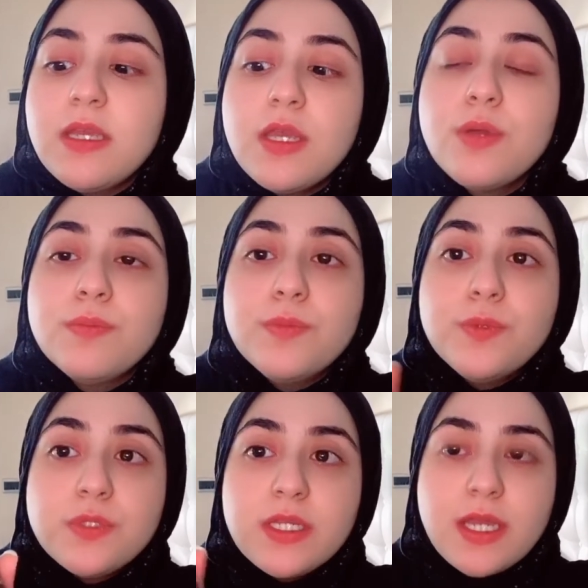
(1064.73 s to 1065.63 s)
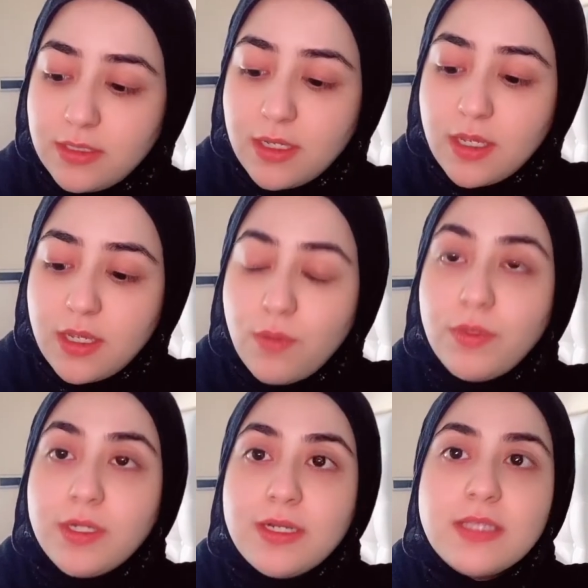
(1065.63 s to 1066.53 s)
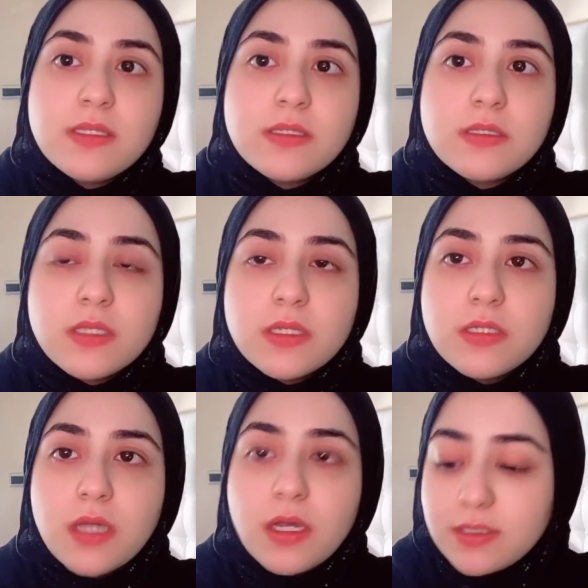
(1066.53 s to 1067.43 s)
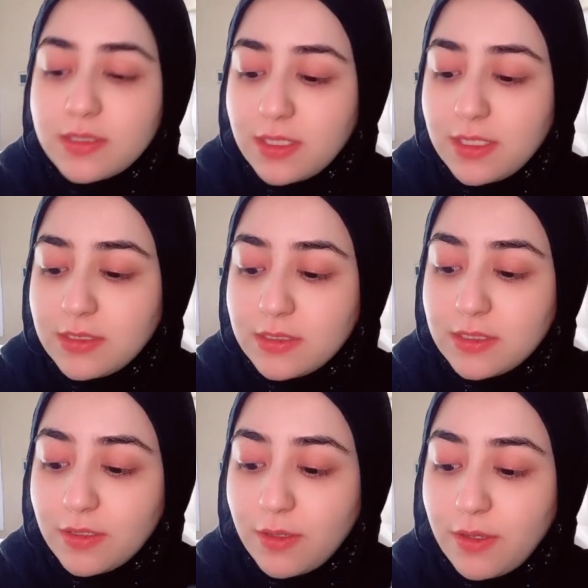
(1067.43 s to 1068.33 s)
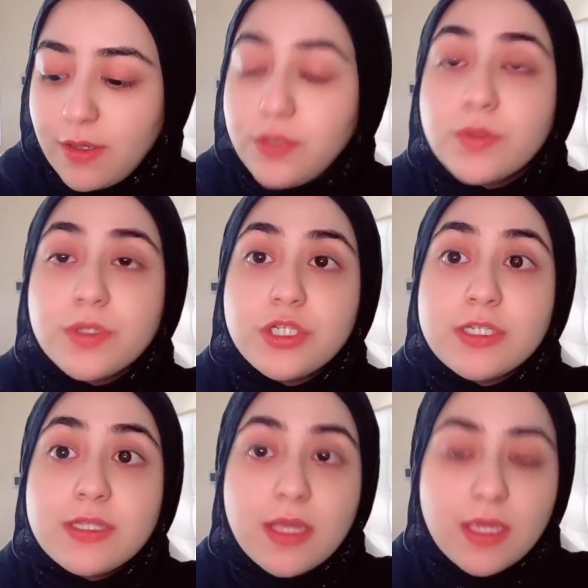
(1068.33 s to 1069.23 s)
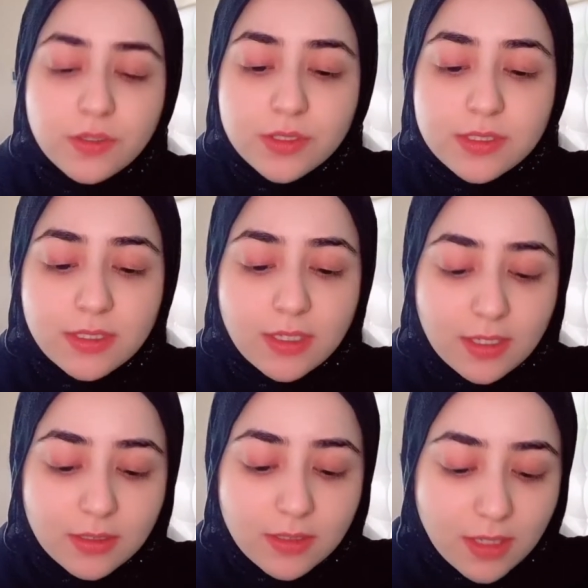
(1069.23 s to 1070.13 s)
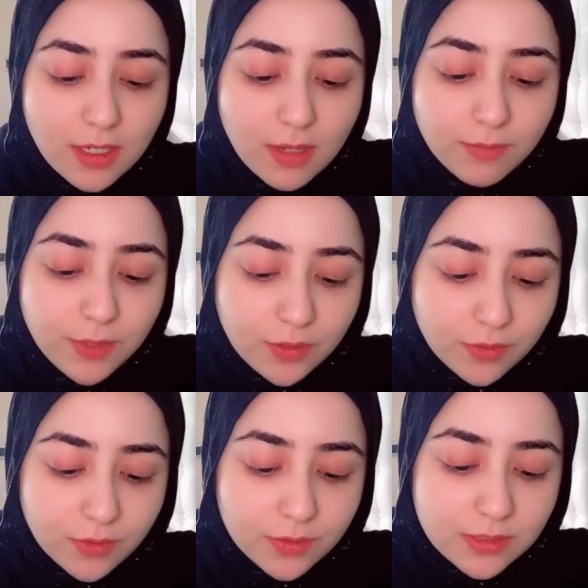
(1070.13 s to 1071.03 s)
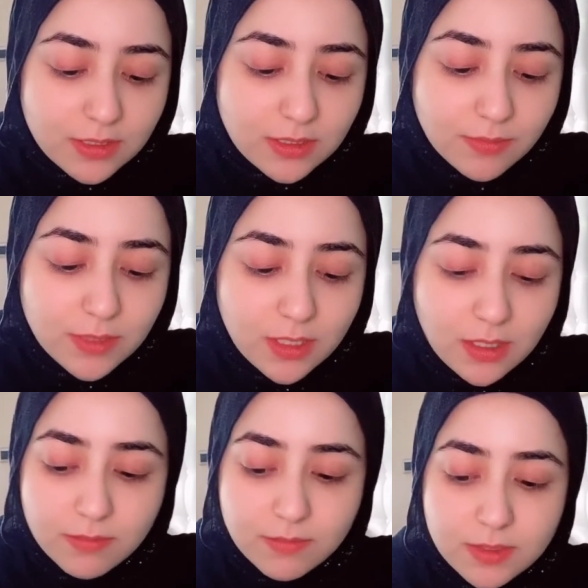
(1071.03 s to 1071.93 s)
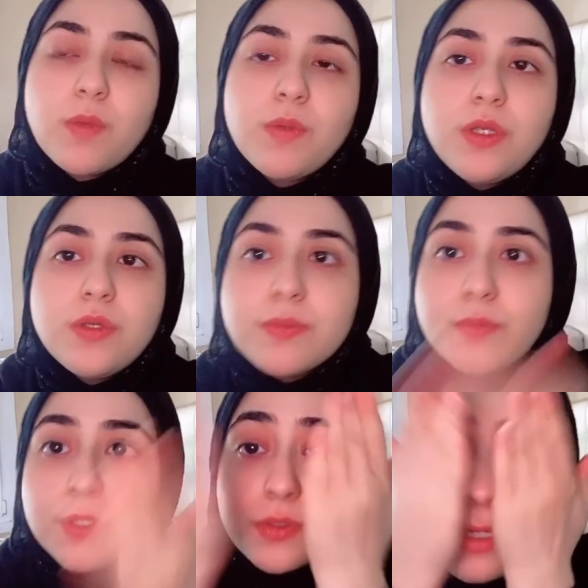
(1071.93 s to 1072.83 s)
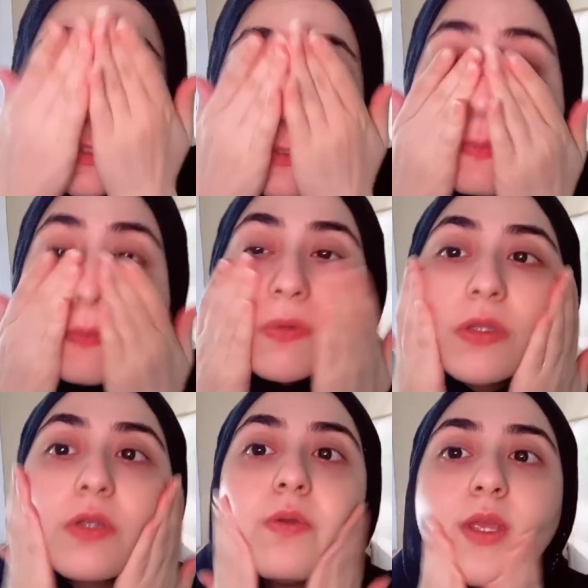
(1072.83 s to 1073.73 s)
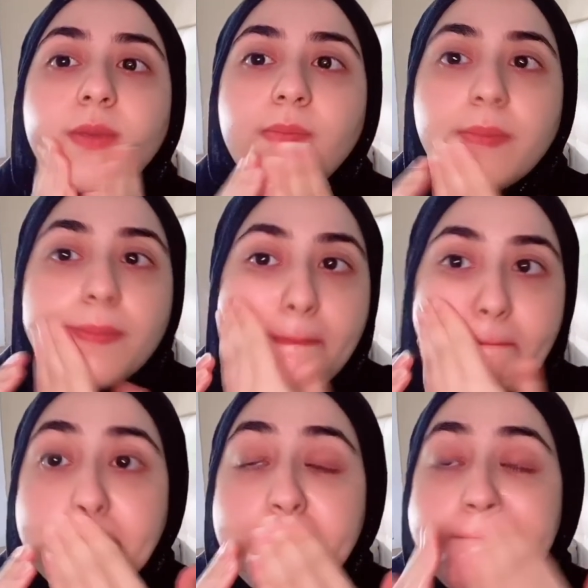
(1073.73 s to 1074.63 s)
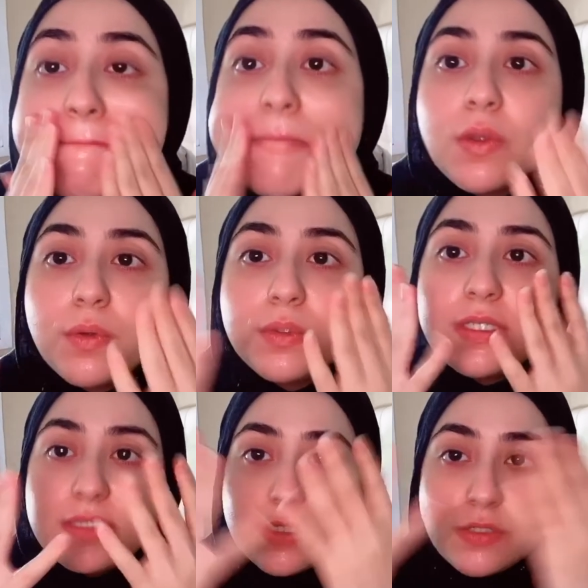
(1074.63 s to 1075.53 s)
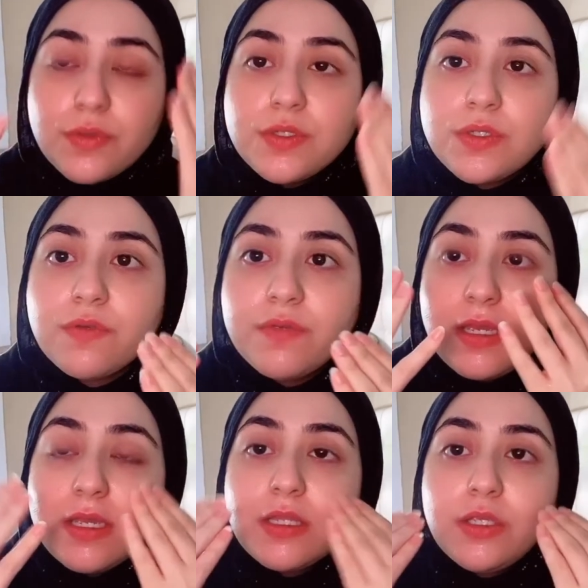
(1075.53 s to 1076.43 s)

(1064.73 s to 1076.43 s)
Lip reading: Boosting Essence. What an essence does, it nourishes the inner skin, because sometimes you use a moisturizer or a cream, it only sits on the surface.